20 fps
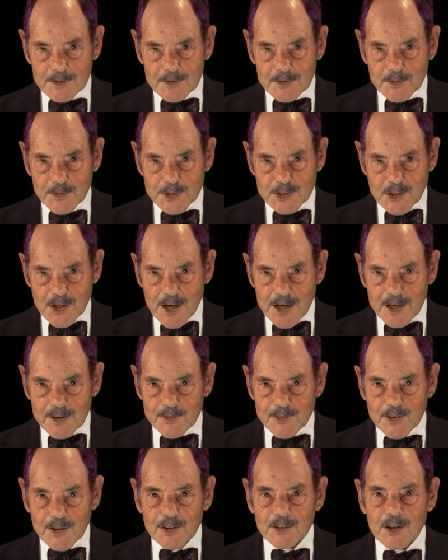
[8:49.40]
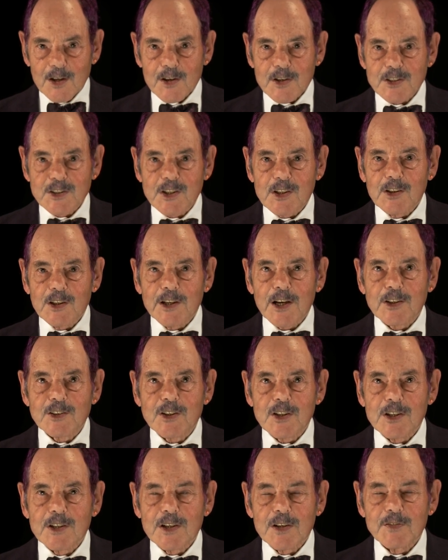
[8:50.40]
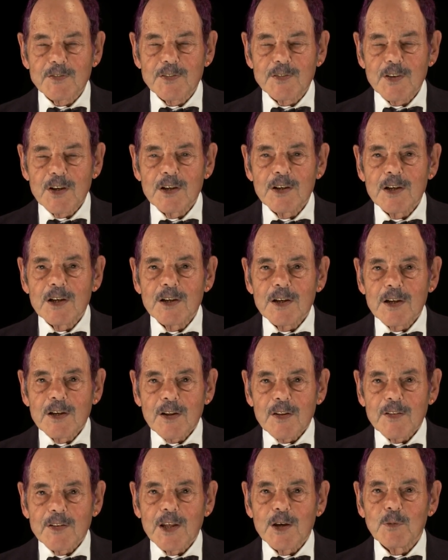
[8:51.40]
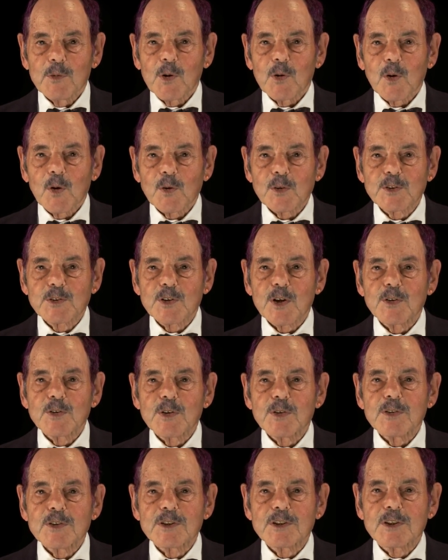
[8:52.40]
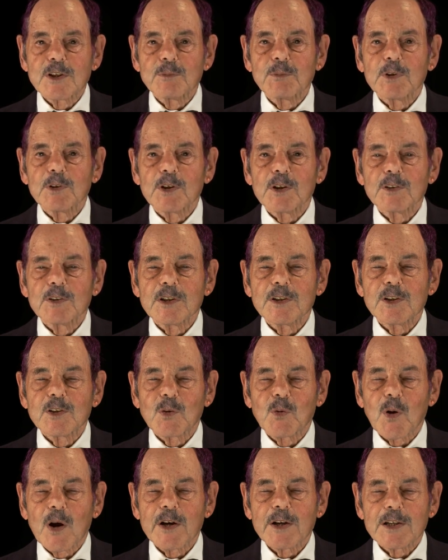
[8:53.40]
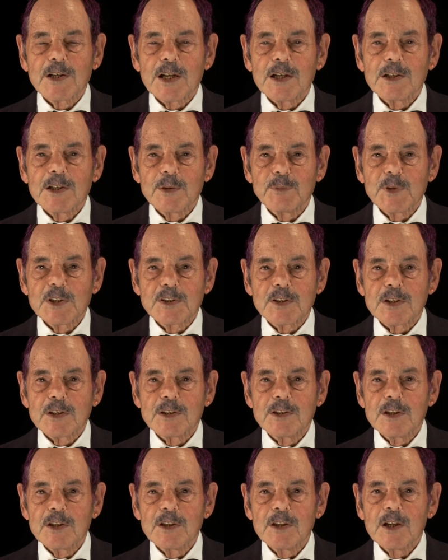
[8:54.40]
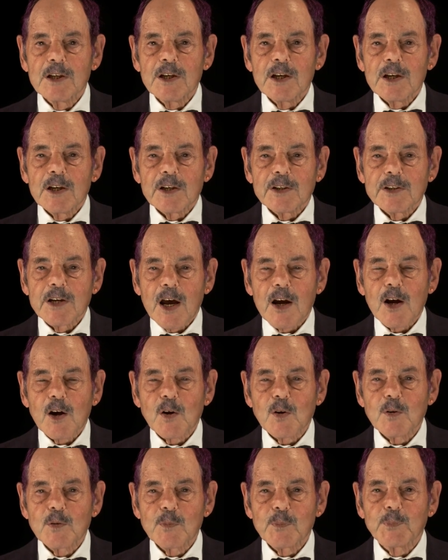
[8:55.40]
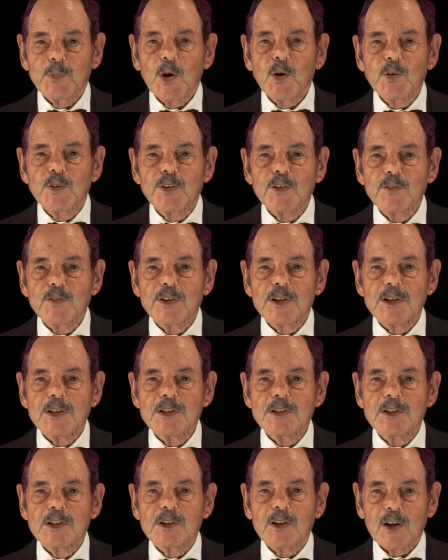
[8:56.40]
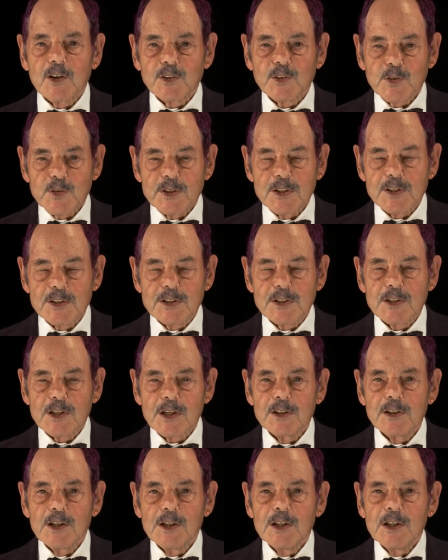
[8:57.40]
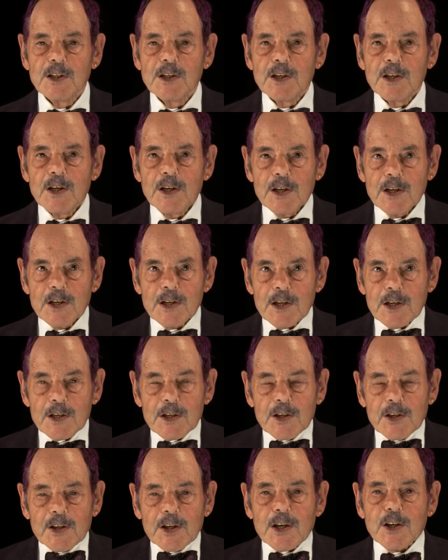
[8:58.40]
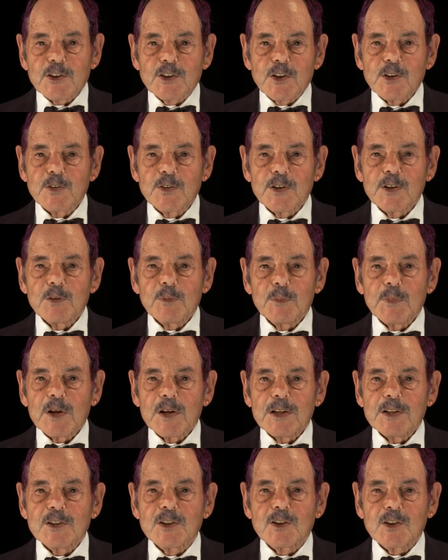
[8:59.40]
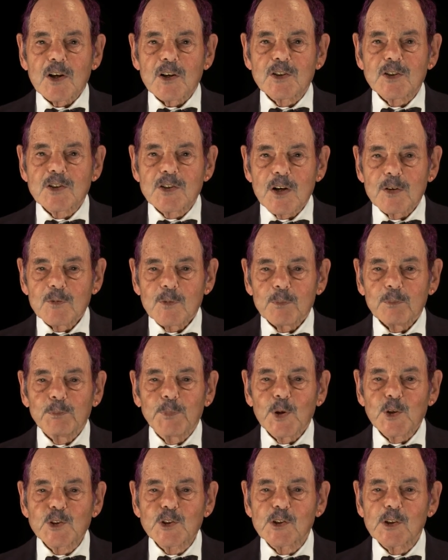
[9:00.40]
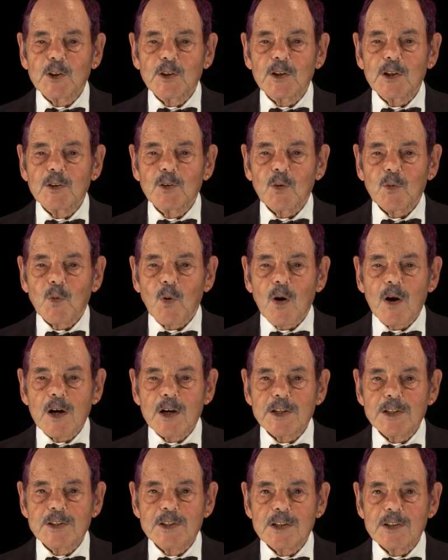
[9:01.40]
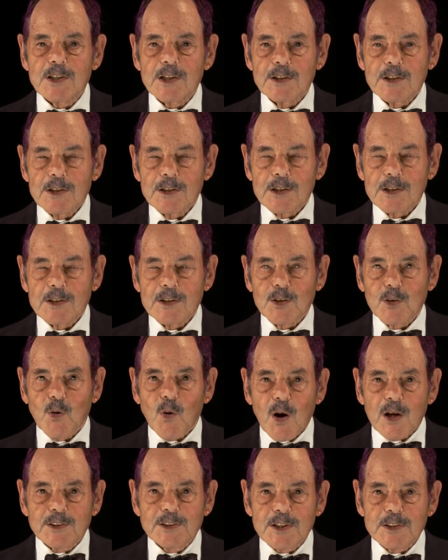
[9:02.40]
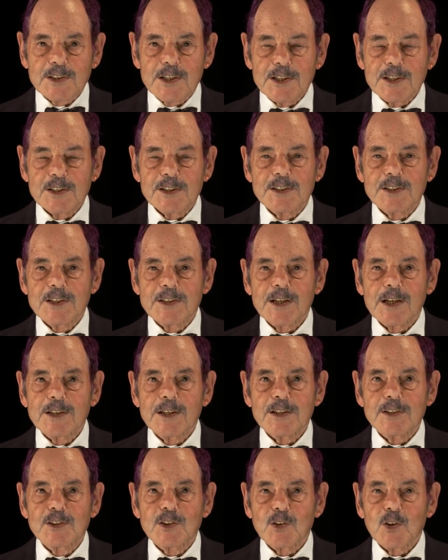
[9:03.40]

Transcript: which I have a large collection of, they were also similarly quite limited. Now, both of these countries issue them in such bushel wise quantities that it's